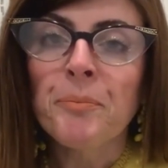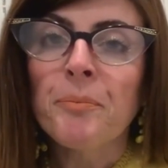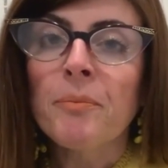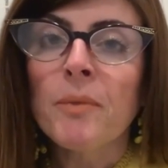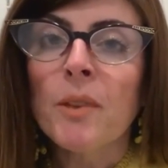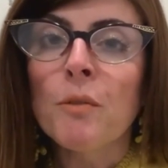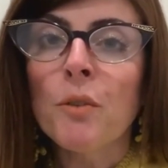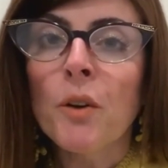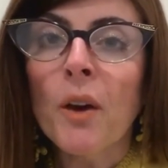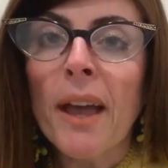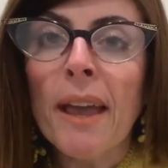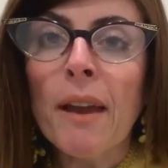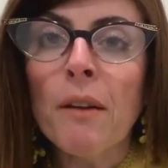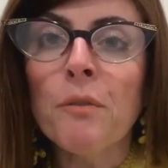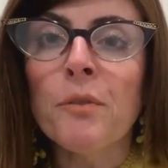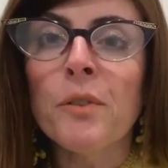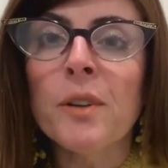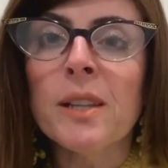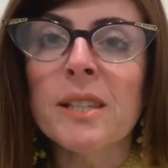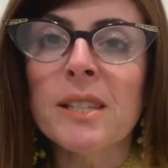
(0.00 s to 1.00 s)
for
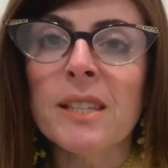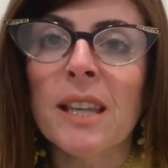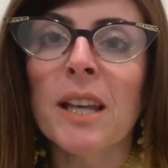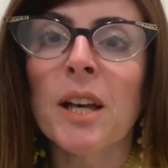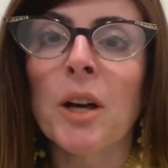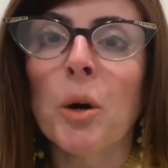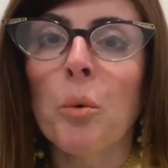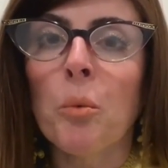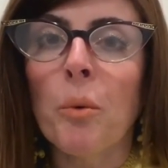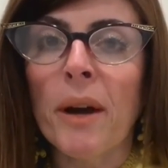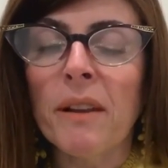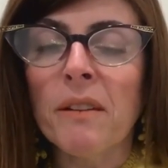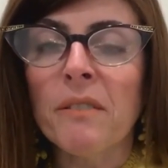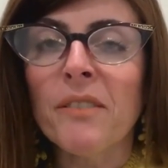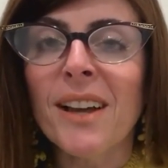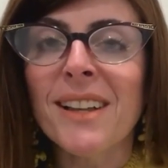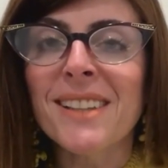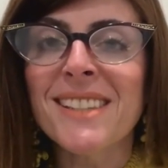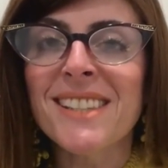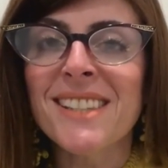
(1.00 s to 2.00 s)
every single one of
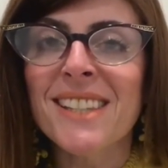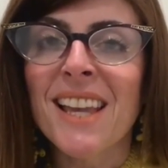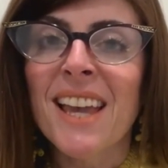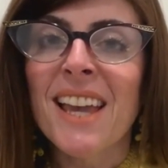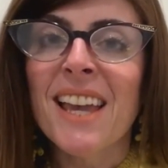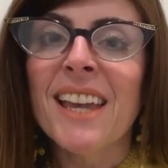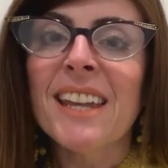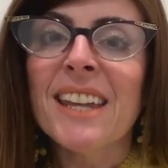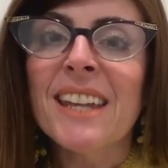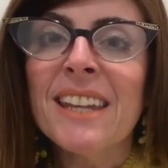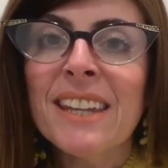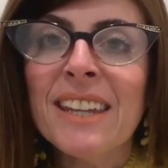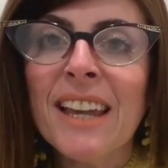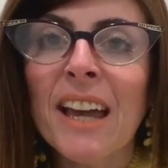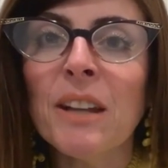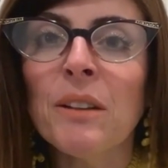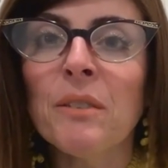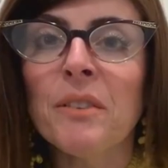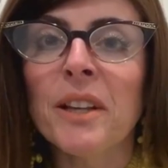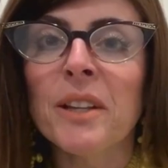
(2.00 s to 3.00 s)
us,
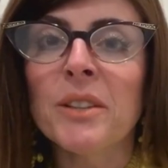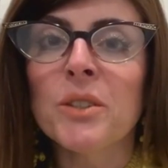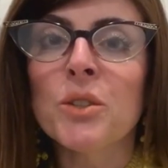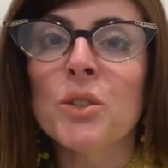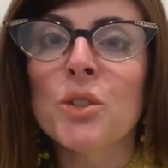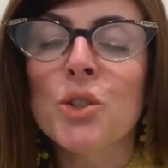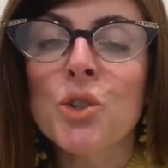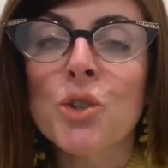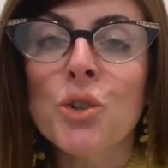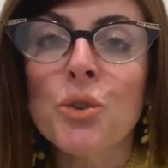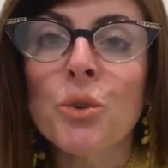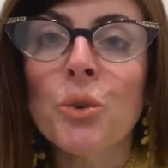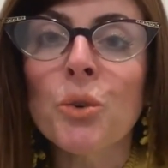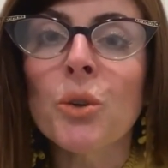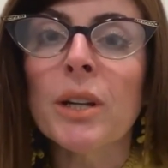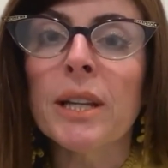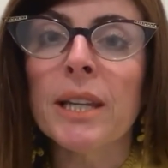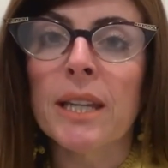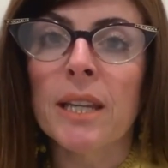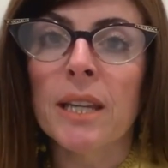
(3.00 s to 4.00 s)
none of us
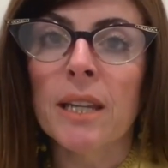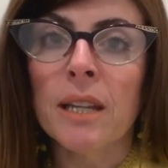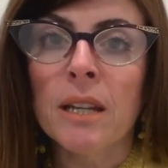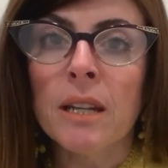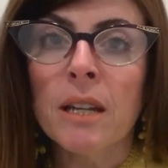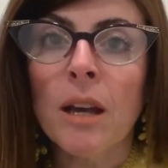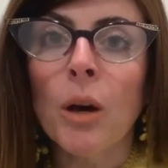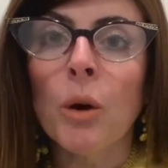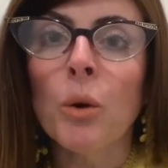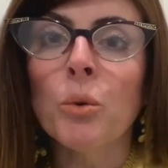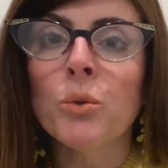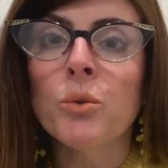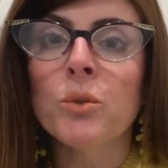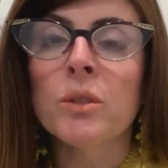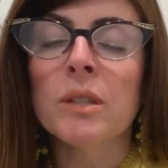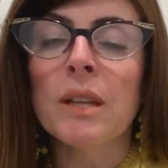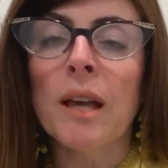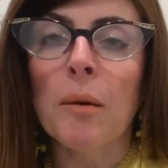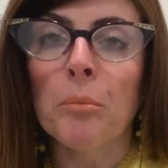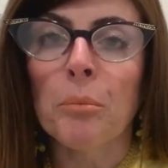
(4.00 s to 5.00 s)
truly
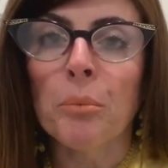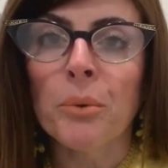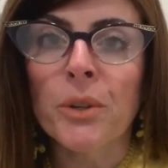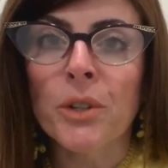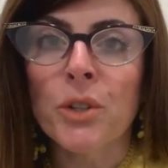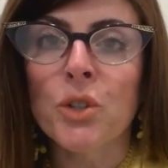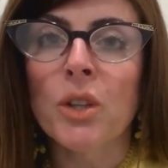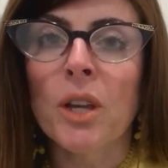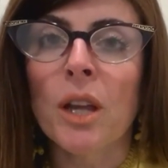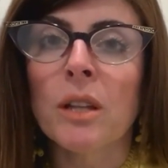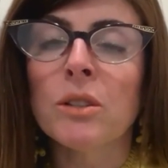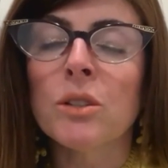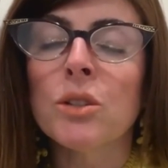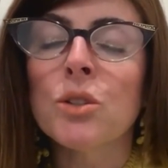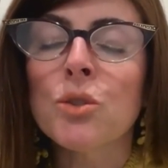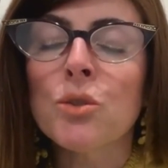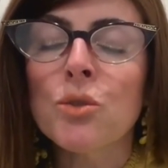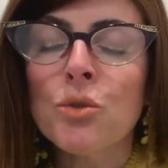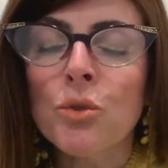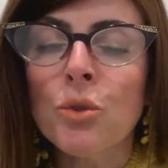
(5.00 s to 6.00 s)
knows,
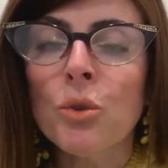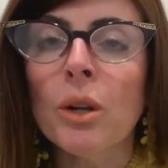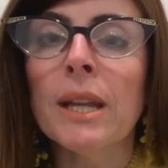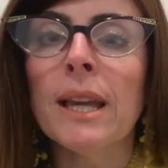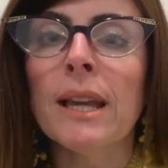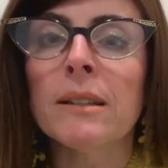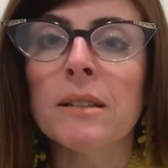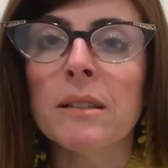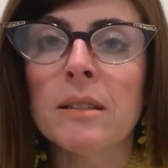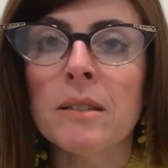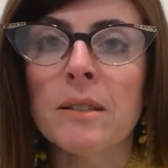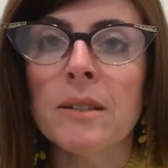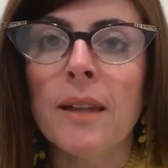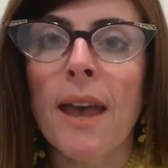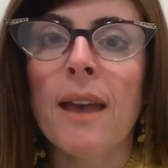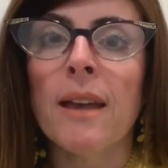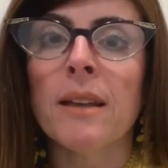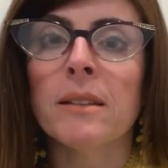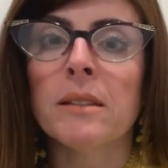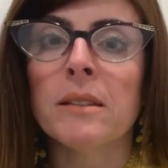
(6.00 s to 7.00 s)
appreciates, truly
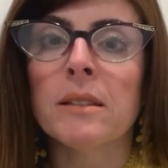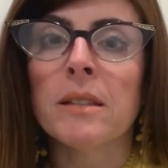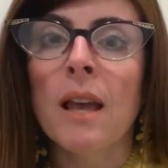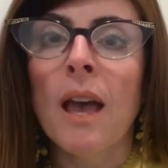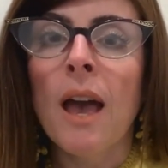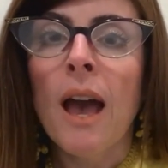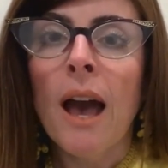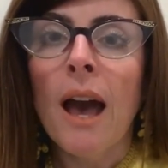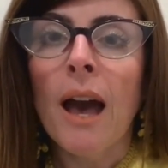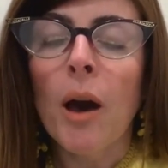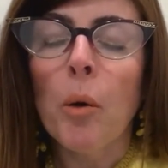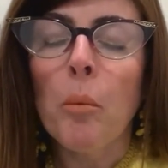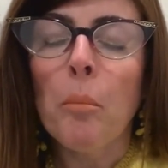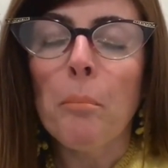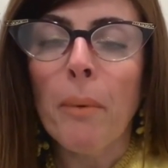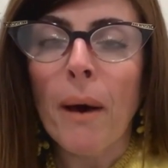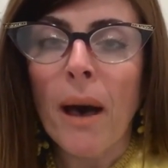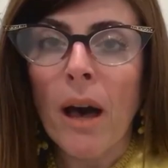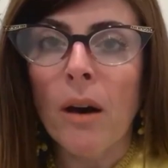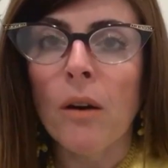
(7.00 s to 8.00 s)
understands how
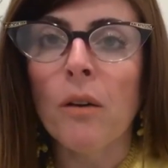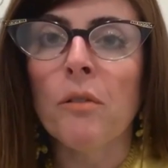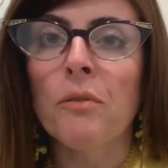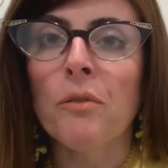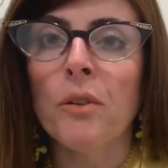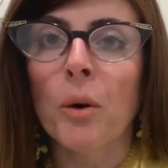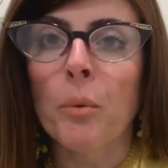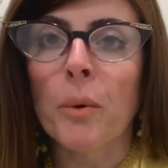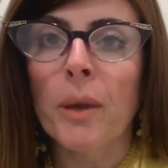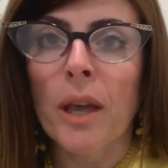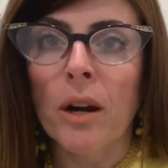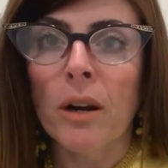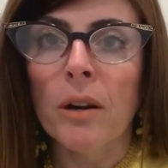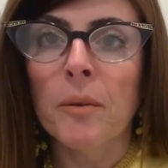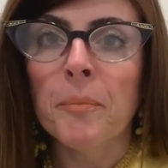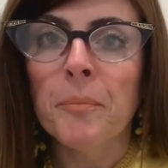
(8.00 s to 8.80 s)
powerful we are.